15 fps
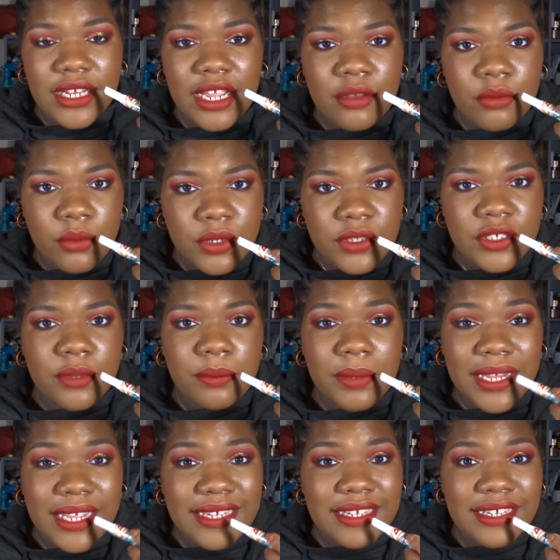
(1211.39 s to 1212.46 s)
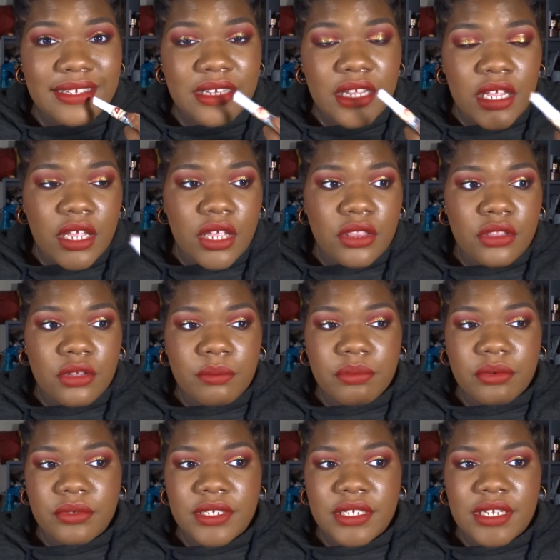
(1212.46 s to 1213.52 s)
was applying it, the
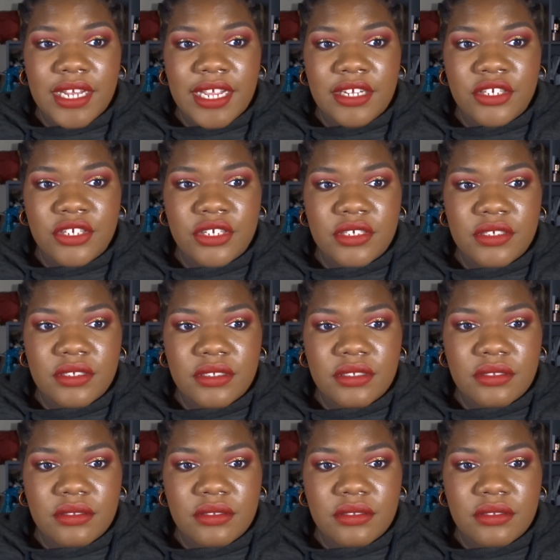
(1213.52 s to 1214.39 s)
bullet like just,